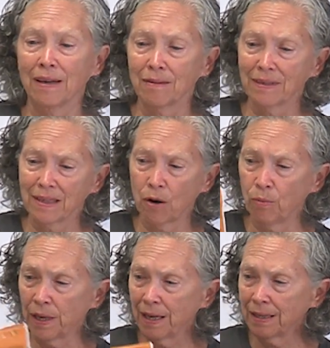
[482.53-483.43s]
And so
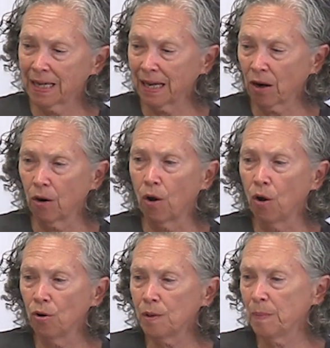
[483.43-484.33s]
we take our
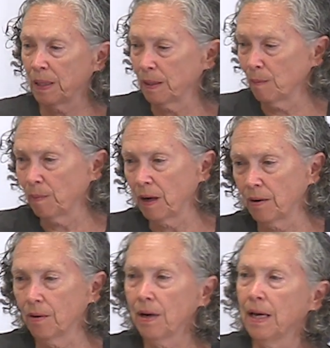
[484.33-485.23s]
own peanut
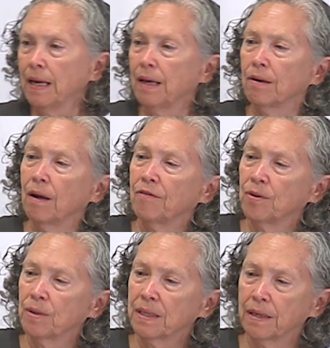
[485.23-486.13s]
butter. Here I've
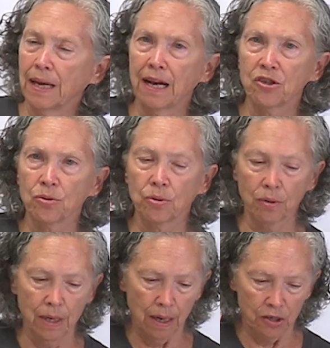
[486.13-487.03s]
used the
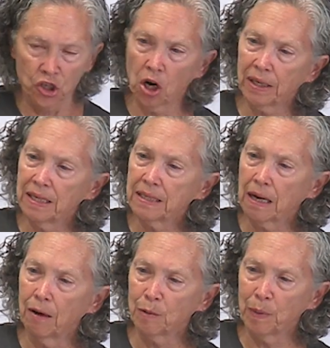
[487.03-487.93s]
natural chunky
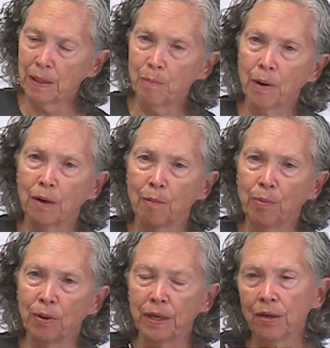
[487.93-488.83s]
styles peanut butter and
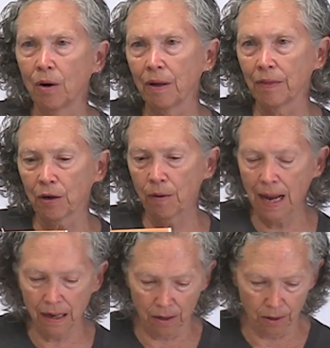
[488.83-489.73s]
put it on the
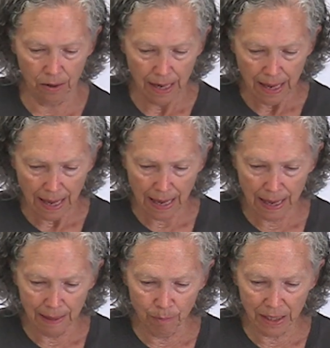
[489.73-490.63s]
cracker.
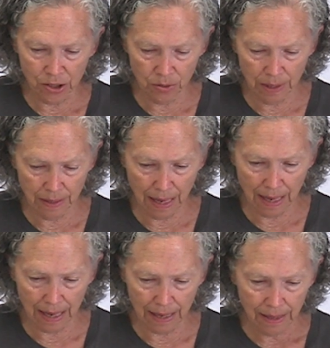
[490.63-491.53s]
And by doing
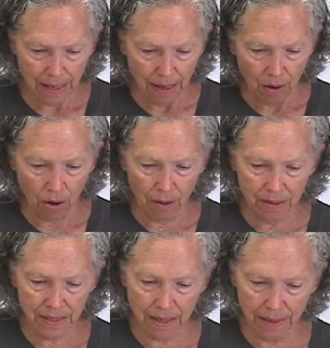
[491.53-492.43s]
that, all
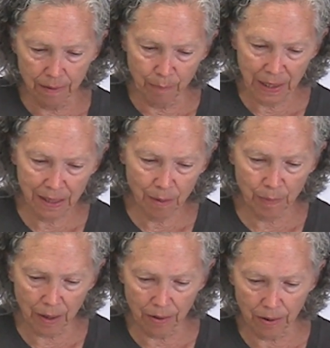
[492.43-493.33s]
of a sudden the peanut
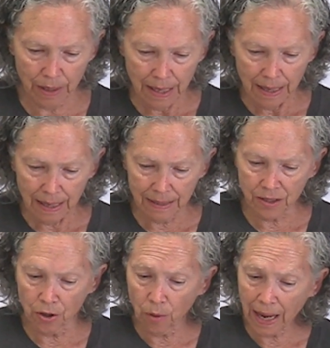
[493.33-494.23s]
butter
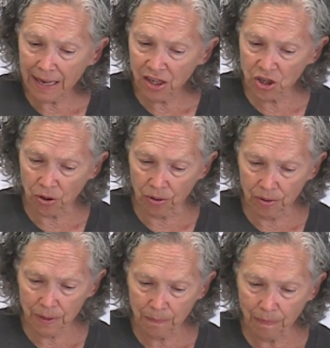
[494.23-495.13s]
is no added
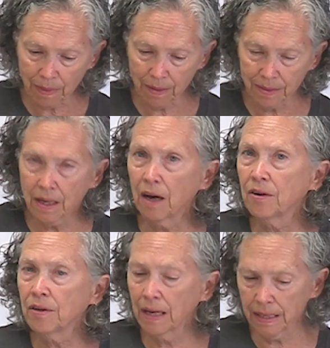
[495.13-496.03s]
sugars. It's
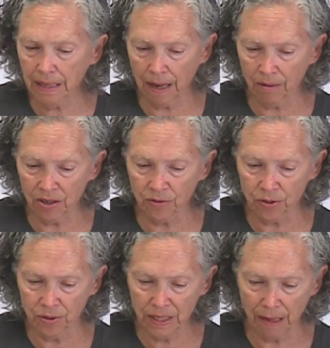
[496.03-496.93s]
190 calories for
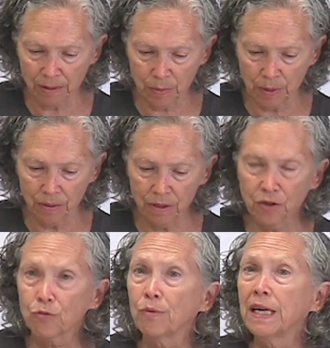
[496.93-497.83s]
2 tablespoons,
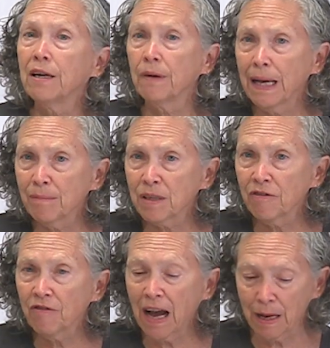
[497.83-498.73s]
3 grams
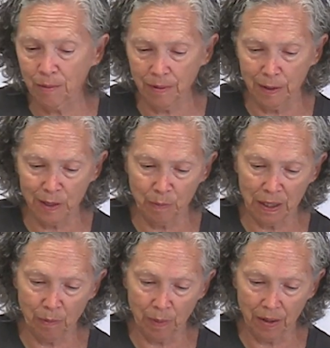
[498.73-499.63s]
of fiber in this
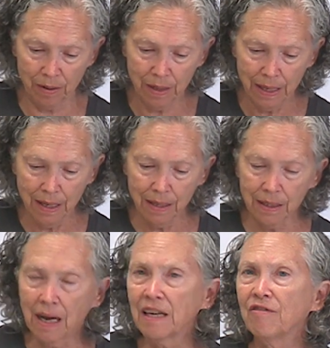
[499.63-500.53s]
peanut butter,
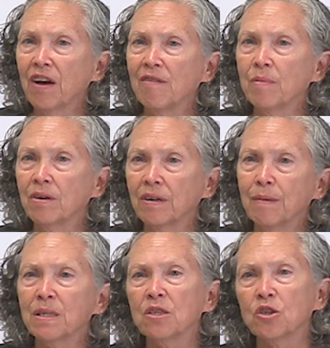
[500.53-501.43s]
95
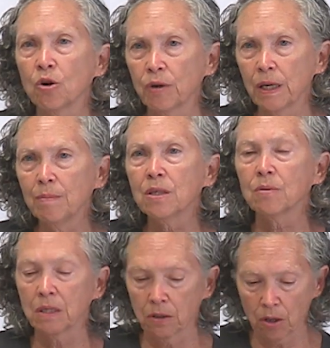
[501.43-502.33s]
milligrams of sodium,
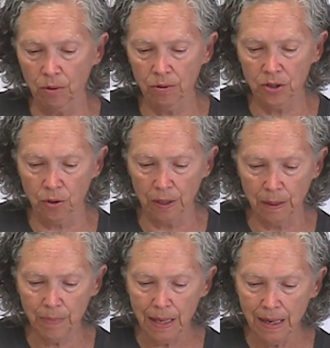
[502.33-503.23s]
so it's a lower
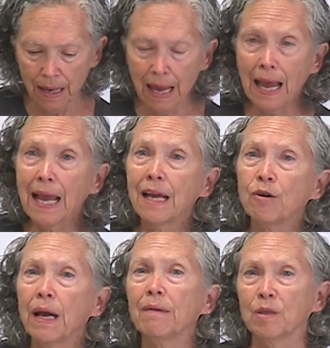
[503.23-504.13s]
sodium, 8
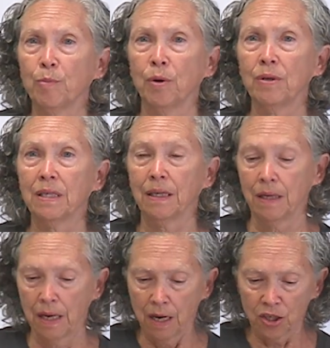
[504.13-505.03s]
grams of protein.
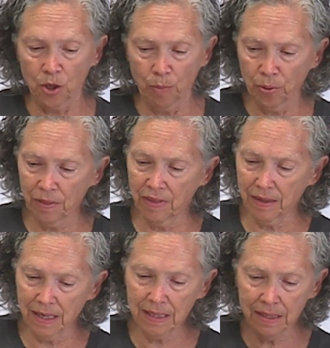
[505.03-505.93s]
So put
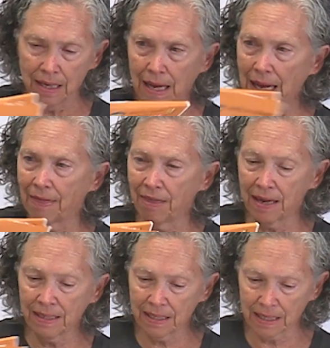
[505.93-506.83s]
this and
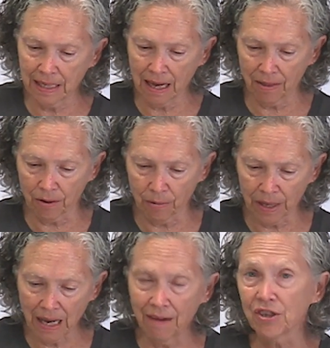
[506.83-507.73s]
this together,
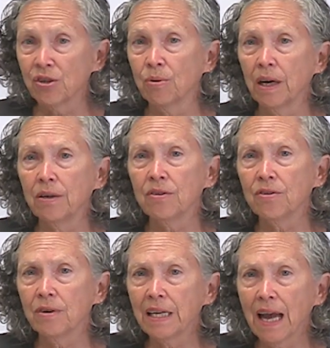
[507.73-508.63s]
we have
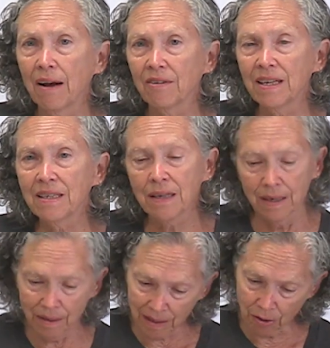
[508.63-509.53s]
230 calories,
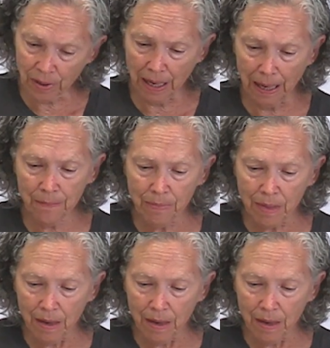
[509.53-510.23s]
okay?